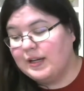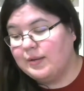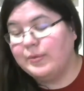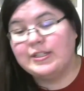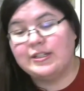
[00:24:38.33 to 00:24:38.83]

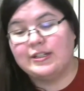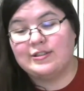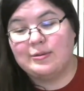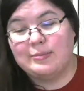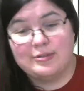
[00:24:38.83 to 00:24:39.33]
Winter
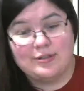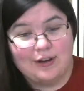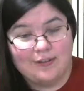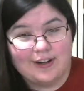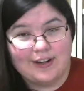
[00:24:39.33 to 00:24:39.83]
is almost
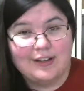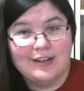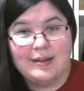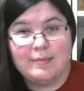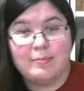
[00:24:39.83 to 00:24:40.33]
over,
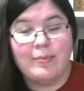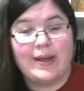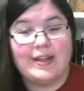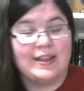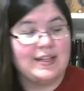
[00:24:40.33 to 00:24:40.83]

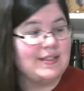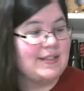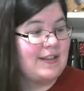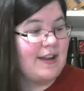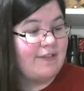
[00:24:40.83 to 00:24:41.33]
but this
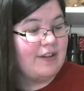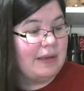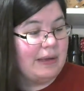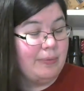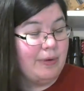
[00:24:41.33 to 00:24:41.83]
is
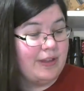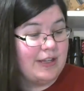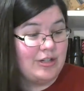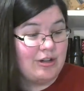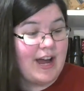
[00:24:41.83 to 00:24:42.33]
definitely worth
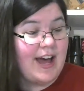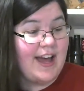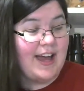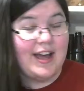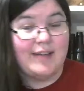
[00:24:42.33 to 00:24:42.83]
a
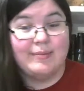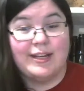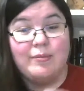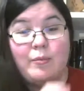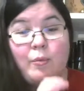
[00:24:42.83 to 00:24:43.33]
try. I
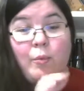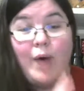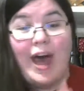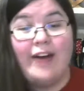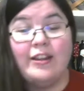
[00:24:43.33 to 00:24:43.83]
mean,
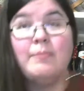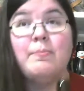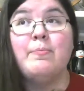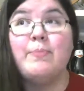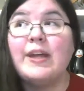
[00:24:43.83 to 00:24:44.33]
wow, the
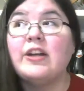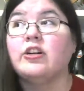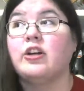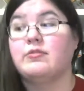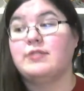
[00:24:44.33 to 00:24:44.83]
bitter
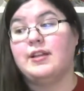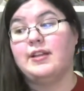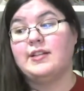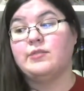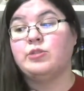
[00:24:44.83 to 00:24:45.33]
notes on
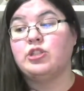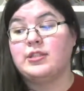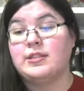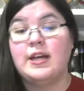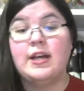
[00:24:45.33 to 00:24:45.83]
this were
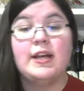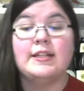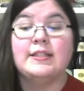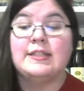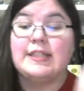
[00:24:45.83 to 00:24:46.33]
just
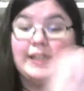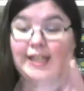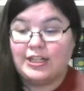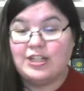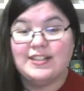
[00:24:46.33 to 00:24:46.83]

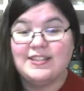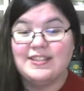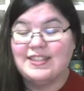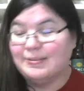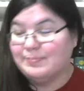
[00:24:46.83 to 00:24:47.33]

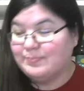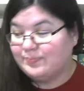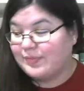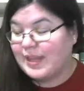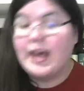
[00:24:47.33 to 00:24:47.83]
delicious.
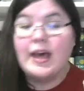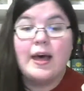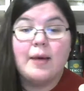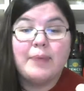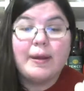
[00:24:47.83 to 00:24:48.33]

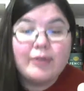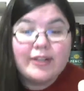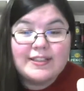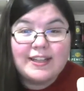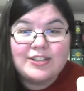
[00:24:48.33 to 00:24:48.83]
But I'm
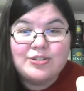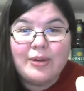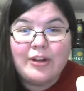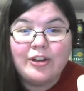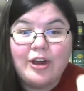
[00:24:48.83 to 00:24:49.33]
going to let you
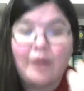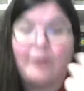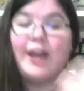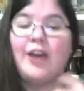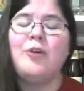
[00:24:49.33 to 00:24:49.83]
all
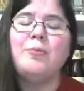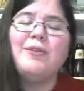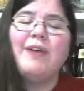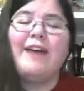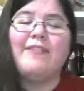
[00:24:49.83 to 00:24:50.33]
go. I hope
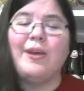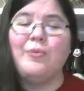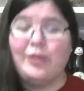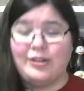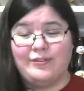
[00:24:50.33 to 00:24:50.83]
you have a
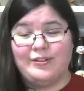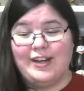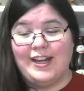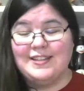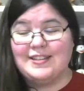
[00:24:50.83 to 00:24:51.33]
wonderful
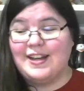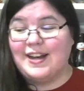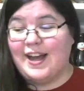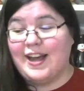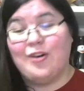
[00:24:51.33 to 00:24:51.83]
night,
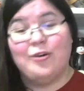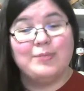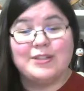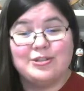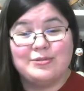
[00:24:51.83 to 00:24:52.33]
and I hope
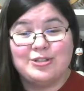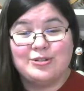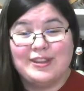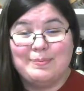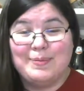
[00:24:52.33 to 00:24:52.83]
that you
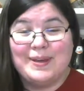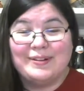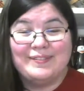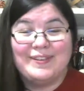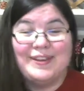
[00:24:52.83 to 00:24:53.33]
enjoyed the
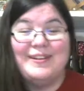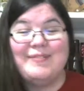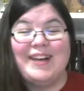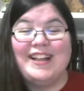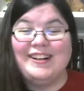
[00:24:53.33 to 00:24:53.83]
beer review and
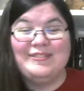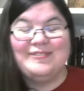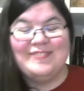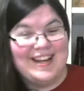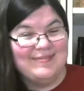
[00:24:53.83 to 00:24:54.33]
my little
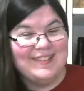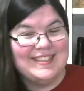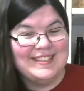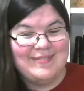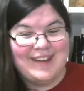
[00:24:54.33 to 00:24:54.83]

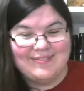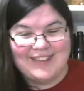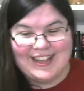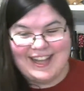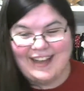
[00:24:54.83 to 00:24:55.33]
ramblings about
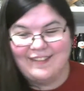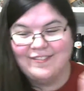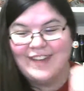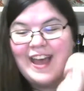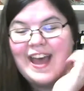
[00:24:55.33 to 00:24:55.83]
my life.
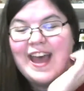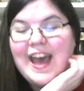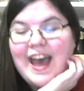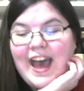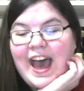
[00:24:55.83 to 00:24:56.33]

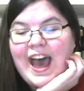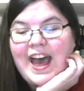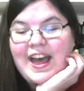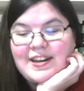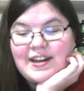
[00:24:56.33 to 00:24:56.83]

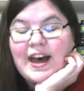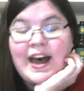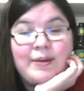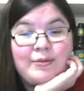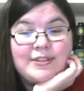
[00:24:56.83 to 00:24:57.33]
and
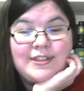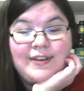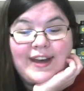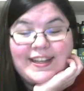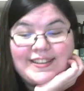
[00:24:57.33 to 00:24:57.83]
I will see you
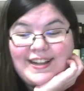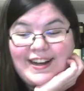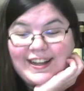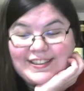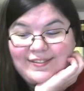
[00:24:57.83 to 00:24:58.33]
guys in the
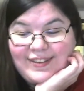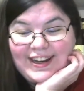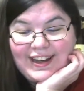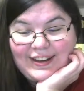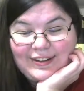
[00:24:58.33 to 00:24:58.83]
next
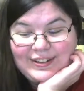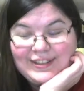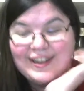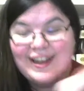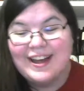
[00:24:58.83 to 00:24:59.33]
video.
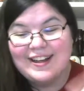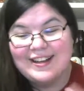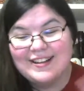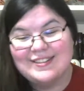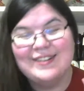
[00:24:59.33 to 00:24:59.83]

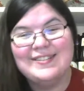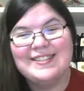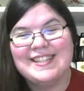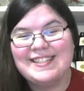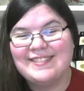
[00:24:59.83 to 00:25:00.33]

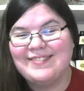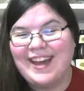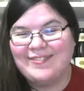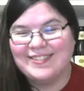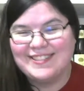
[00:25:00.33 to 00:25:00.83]
Totes scenes, may
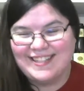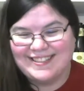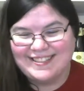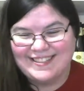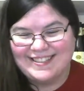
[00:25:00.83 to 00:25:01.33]
apple
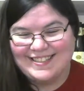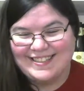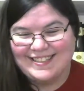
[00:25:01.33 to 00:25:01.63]
scenes.